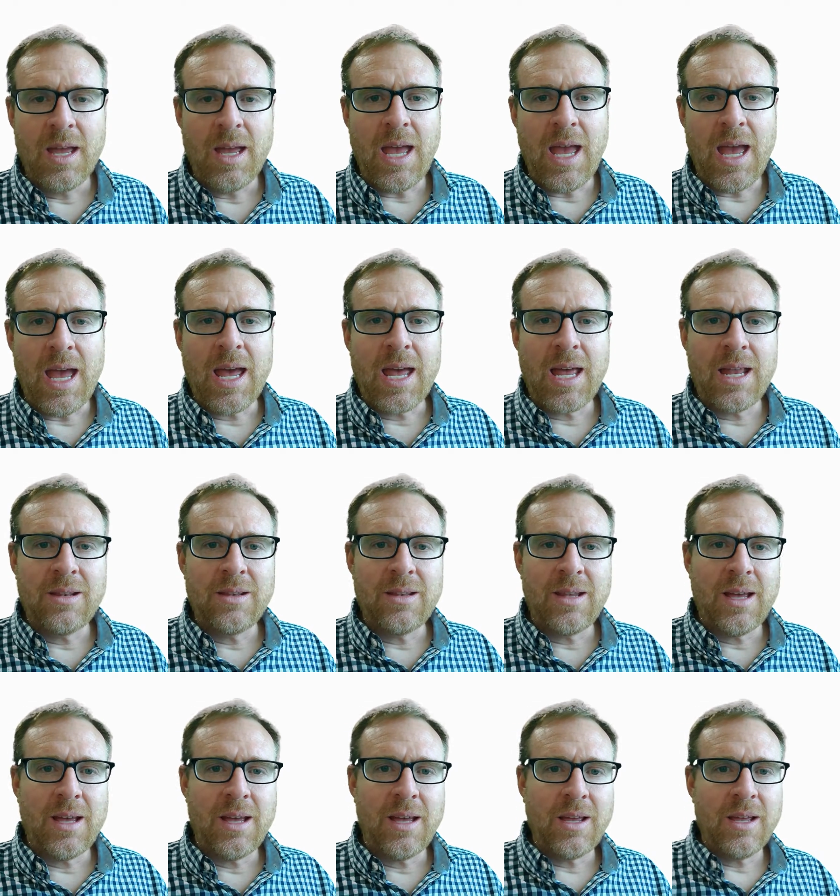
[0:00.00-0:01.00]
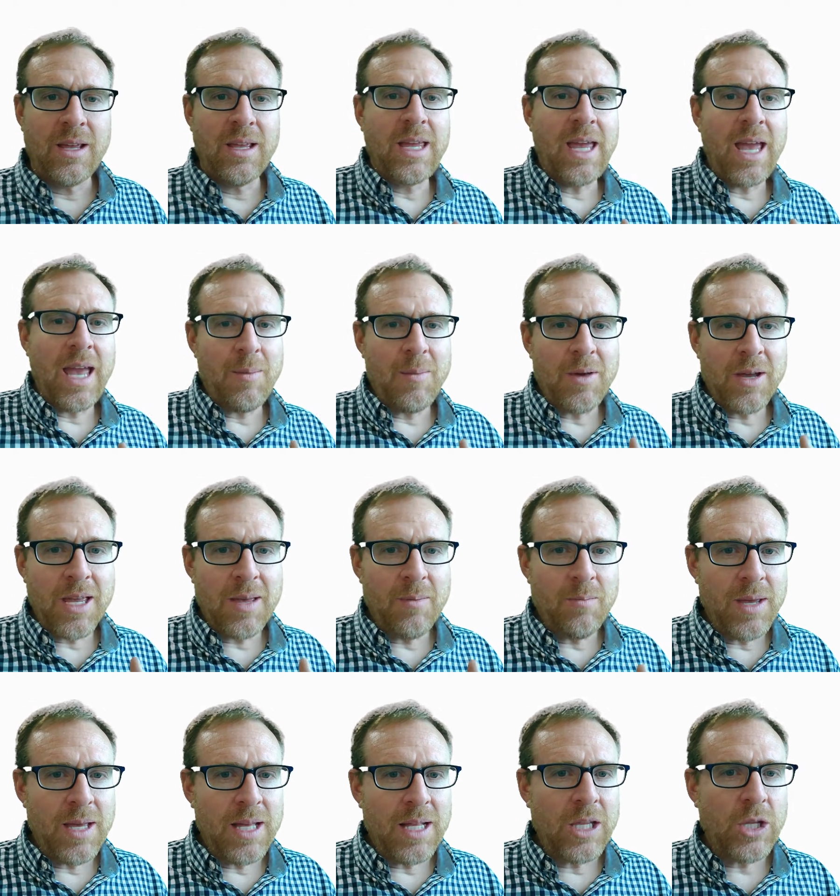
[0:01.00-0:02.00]
And gamma can
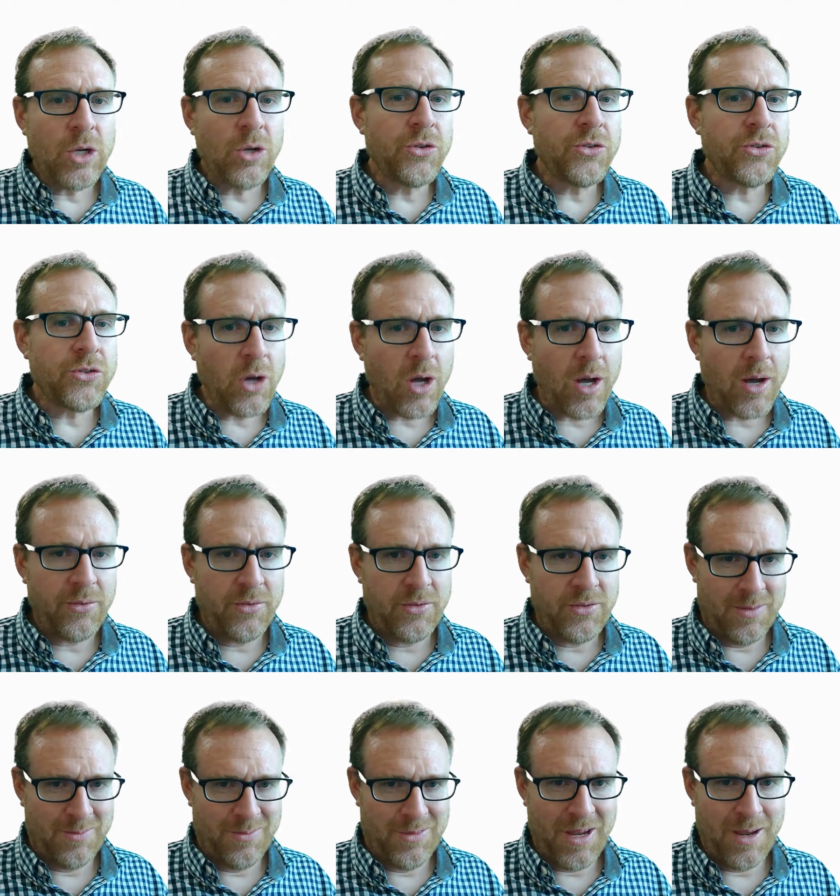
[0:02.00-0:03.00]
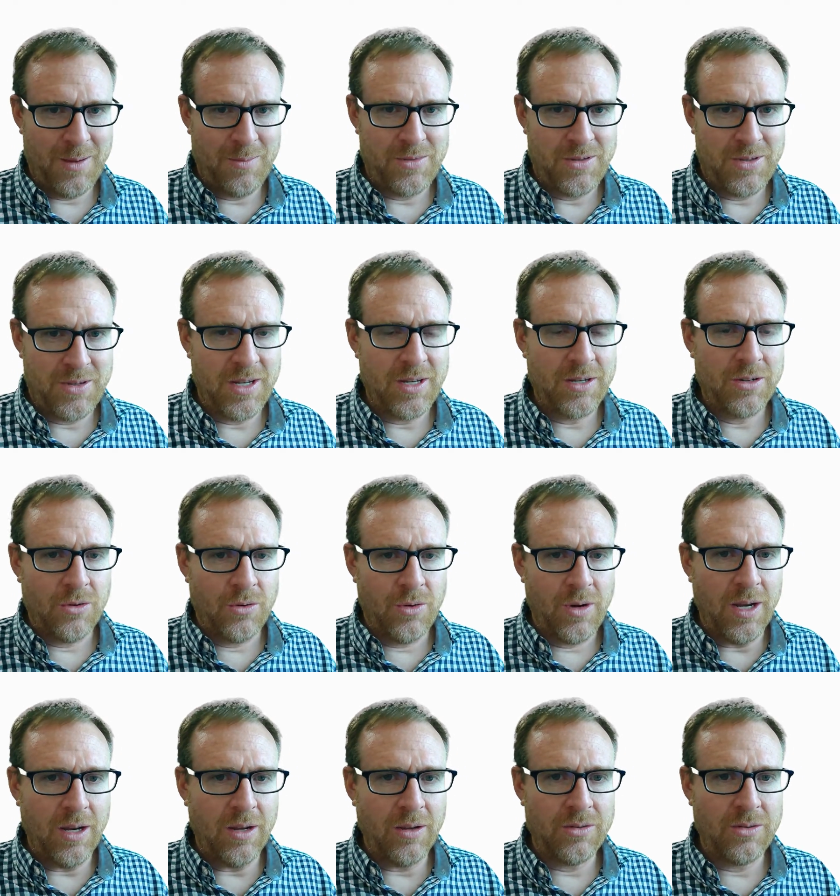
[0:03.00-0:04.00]
be a little soft sometimes in
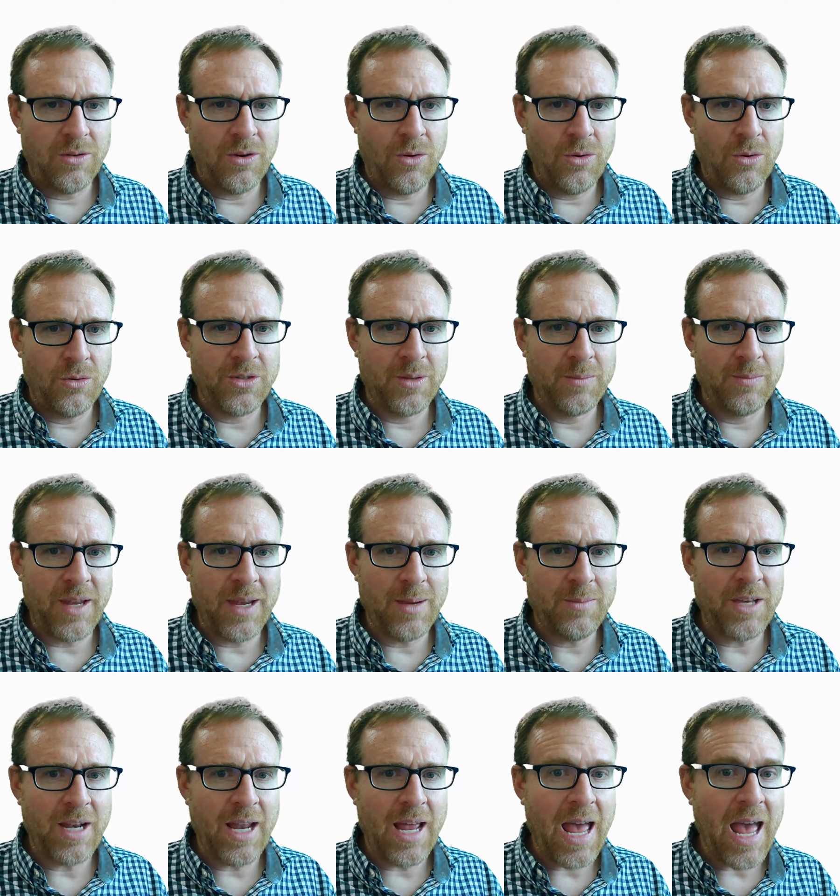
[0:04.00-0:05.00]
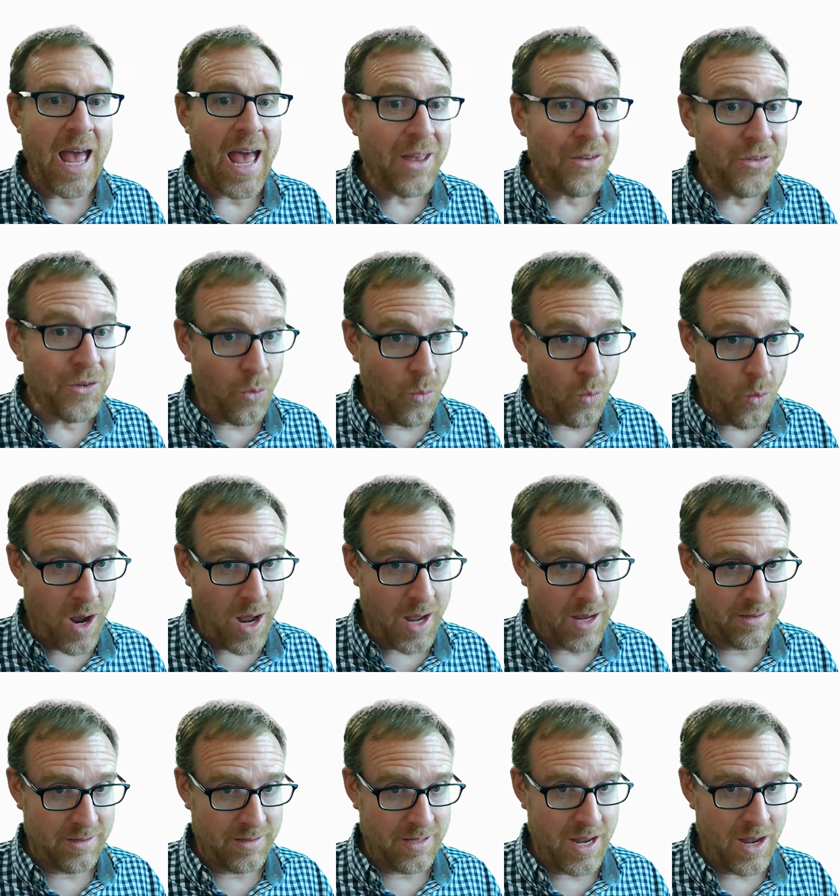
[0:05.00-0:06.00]
Greek. So sometimes it has a Y
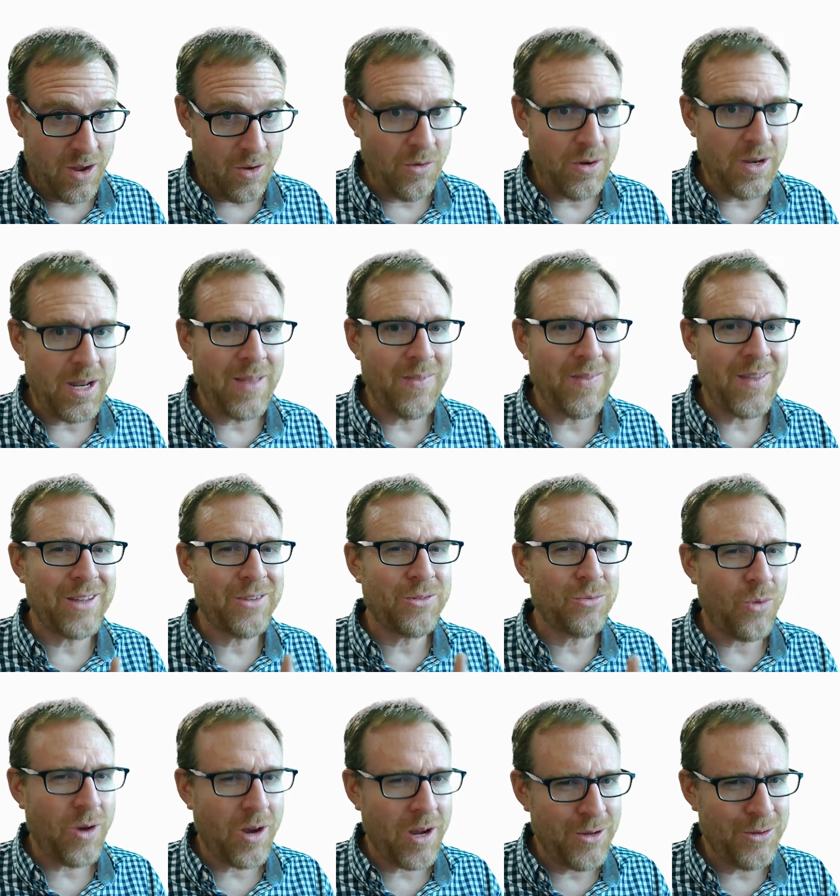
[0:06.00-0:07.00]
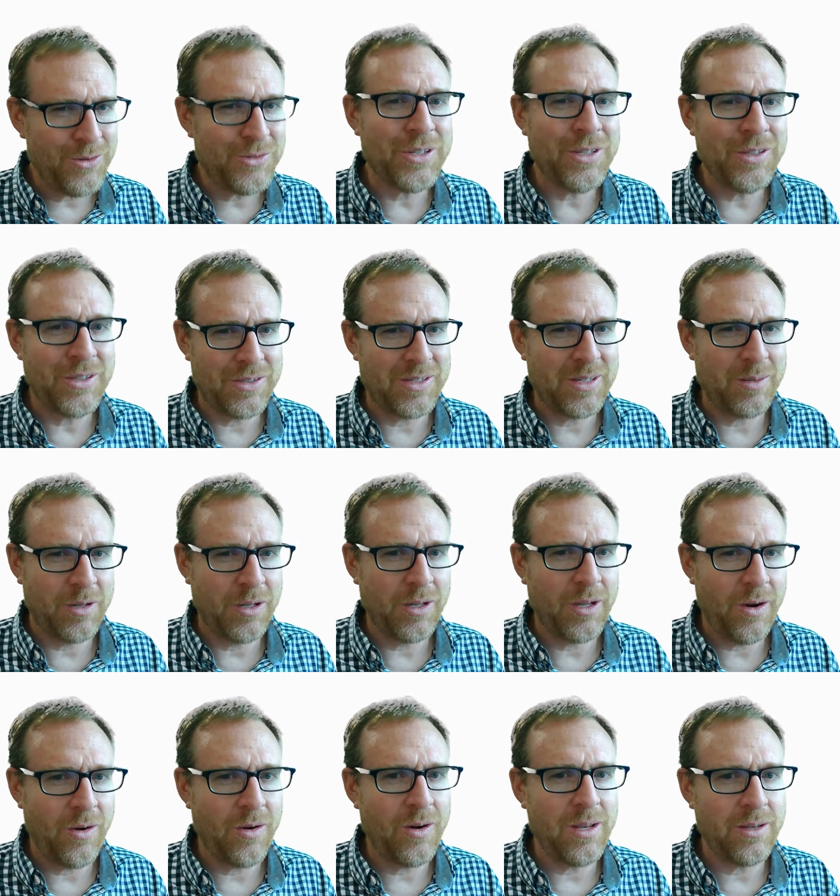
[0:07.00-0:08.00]
sound, and that's why you see the
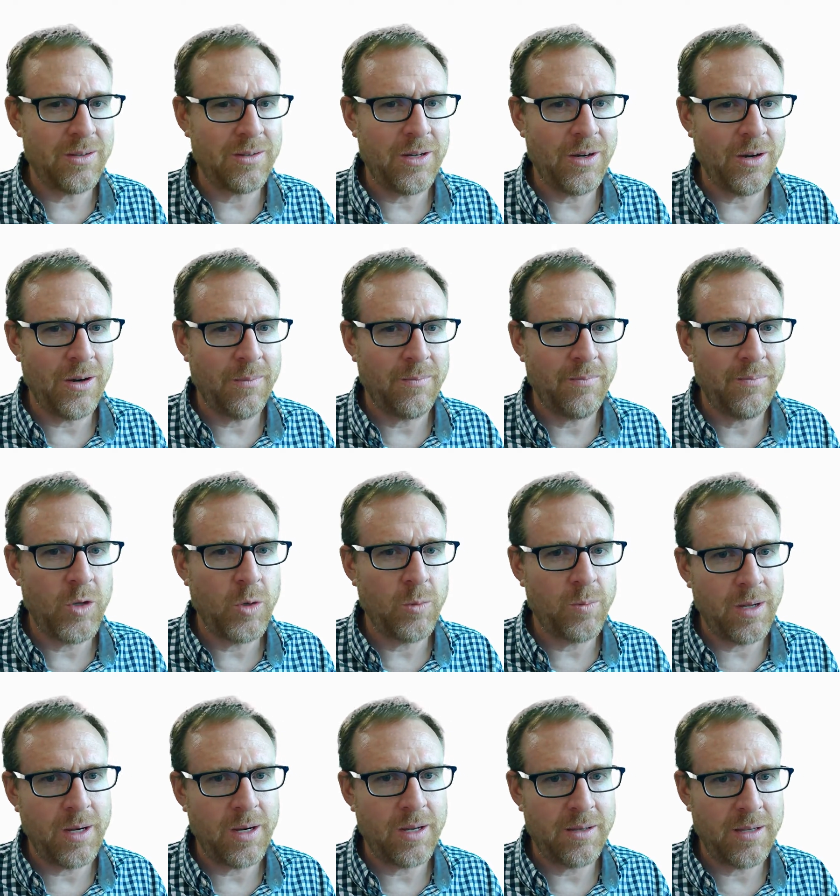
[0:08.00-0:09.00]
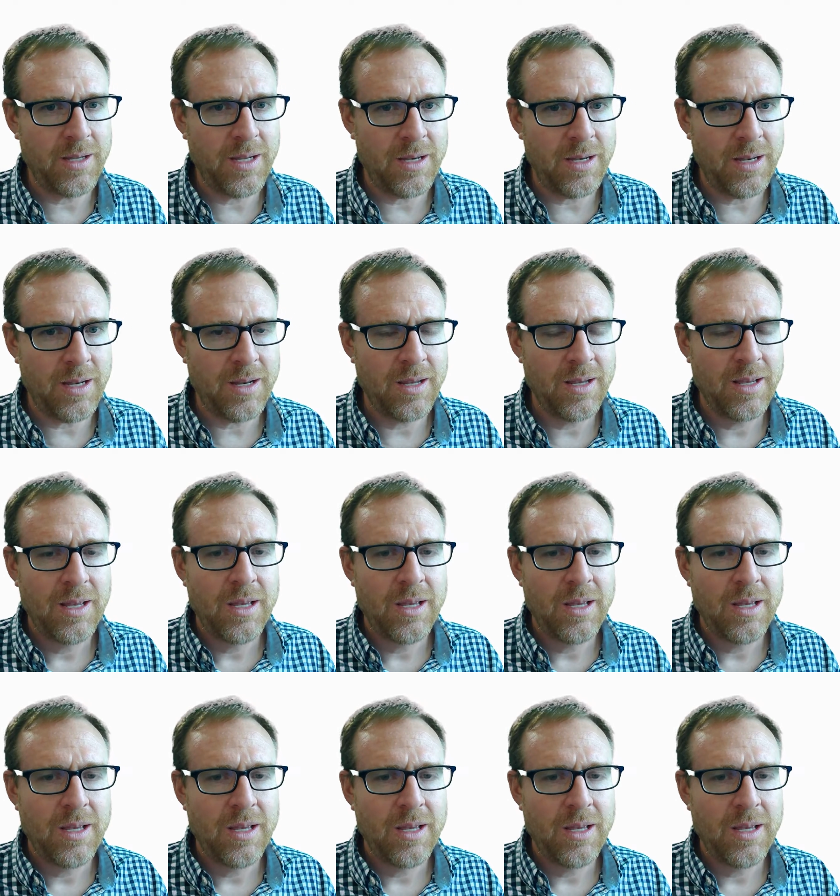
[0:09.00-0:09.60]
similarities here. No pun intended.